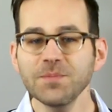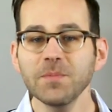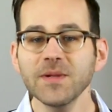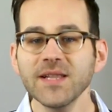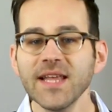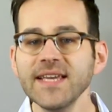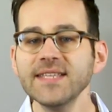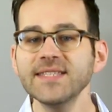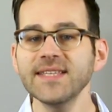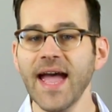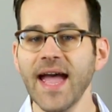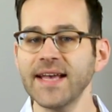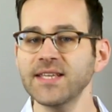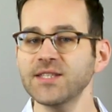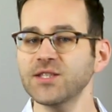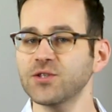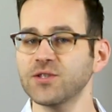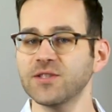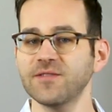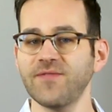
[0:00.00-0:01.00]
placed
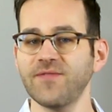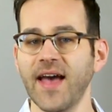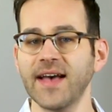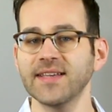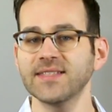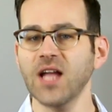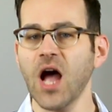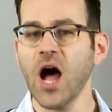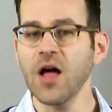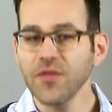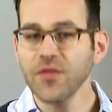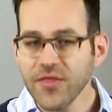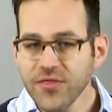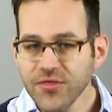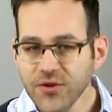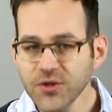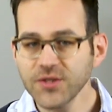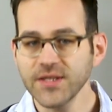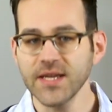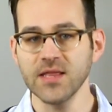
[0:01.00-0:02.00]
Esther's fast on the
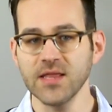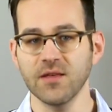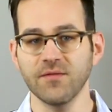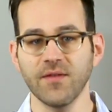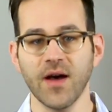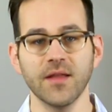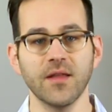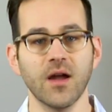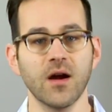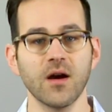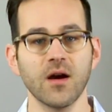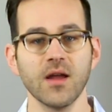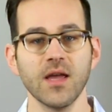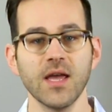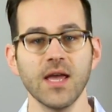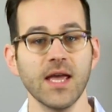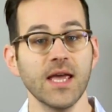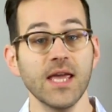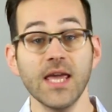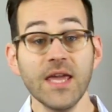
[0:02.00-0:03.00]
13th of Adar,
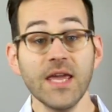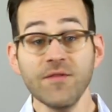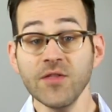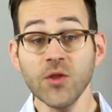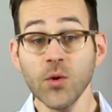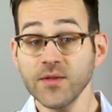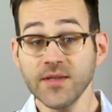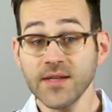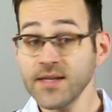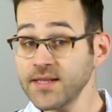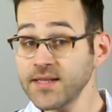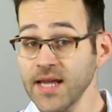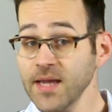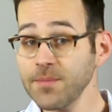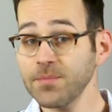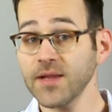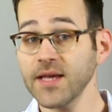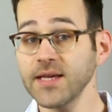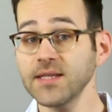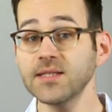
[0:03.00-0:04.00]
even though it didn't
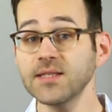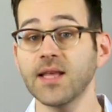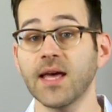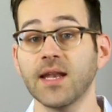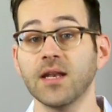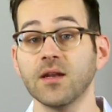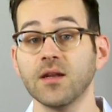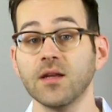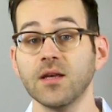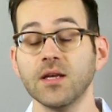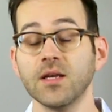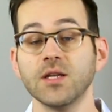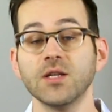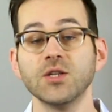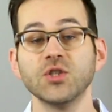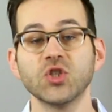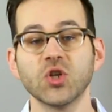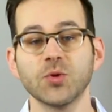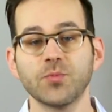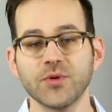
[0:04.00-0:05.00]
take place then,
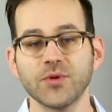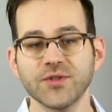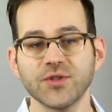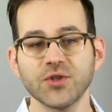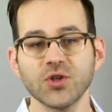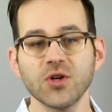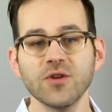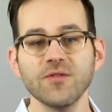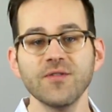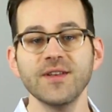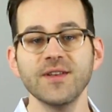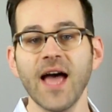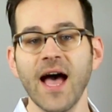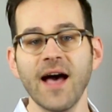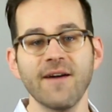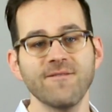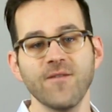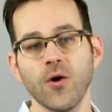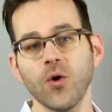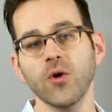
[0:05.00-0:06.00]
to preserve
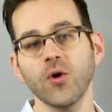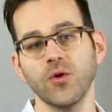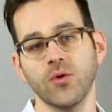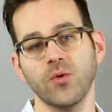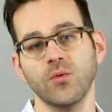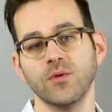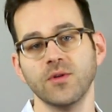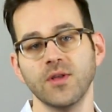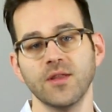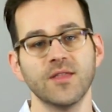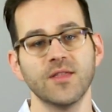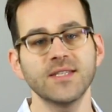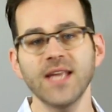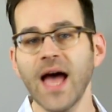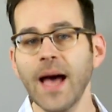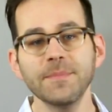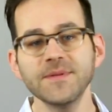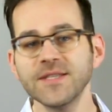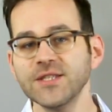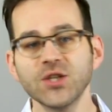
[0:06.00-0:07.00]
Nahafochu, the
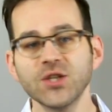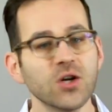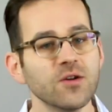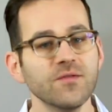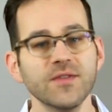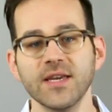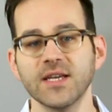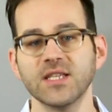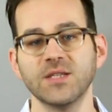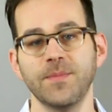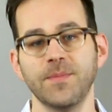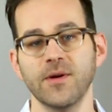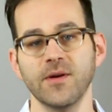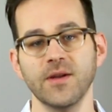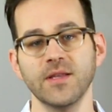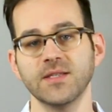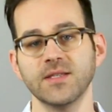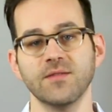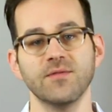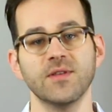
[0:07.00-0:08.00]
topsy-turvy
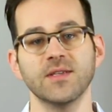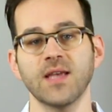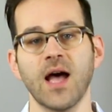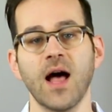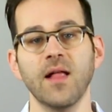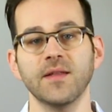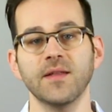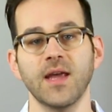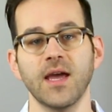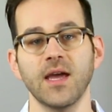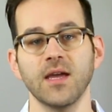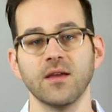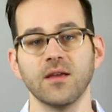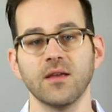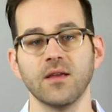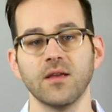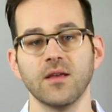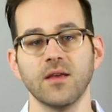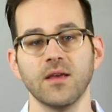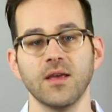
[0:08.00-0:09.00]
experience of this holiday.
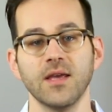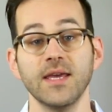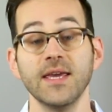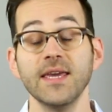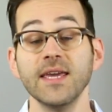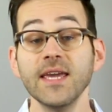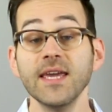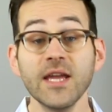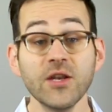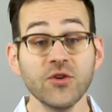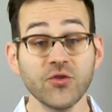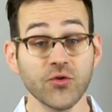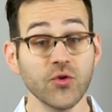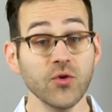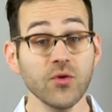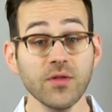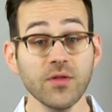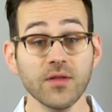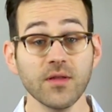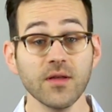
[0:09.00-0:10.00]
In
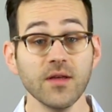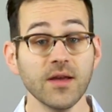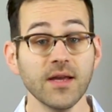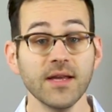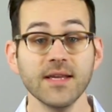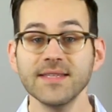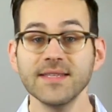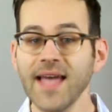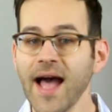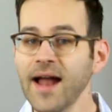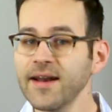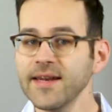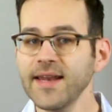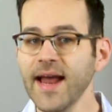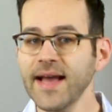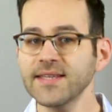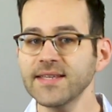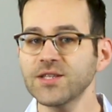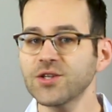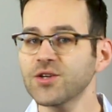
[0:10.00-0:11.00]
truth, Taanit
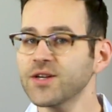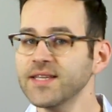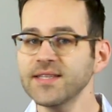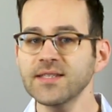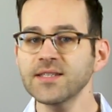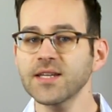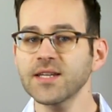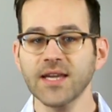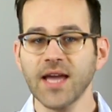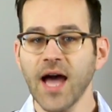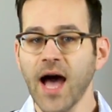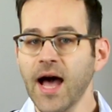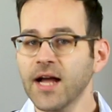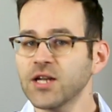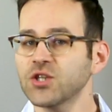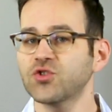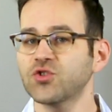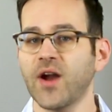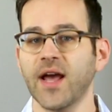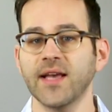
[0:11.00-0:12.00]
Esther isn't a
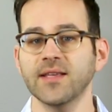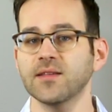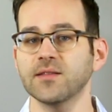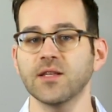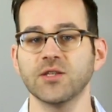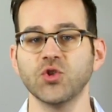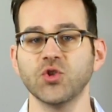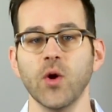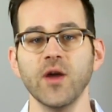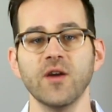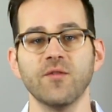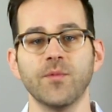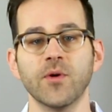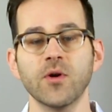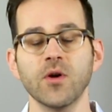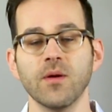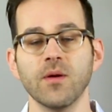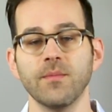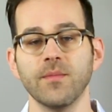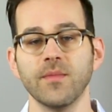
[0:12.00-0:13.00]
contrast to the joy of
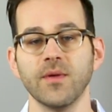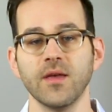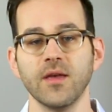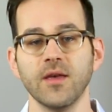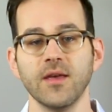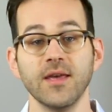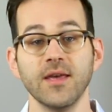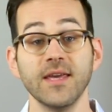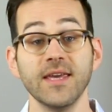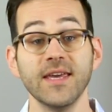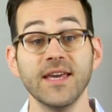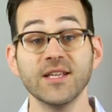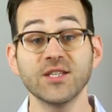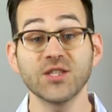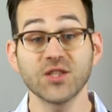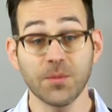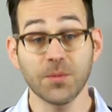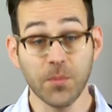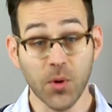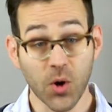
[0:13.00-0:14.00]
Purim.
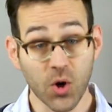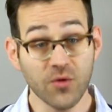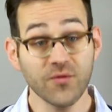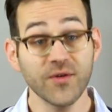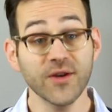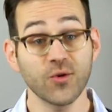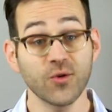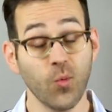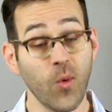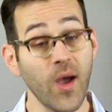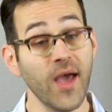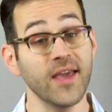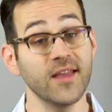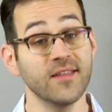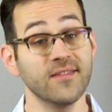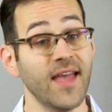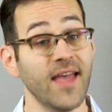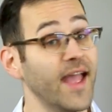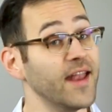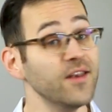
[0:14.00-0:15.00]
It's the perfect way
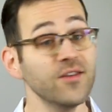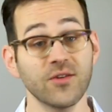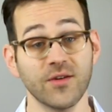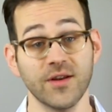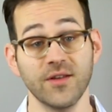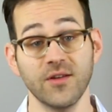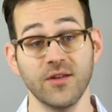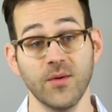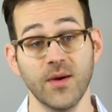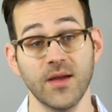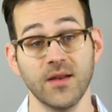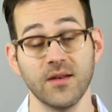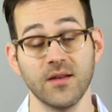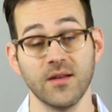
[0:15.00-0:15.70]
to enter into it.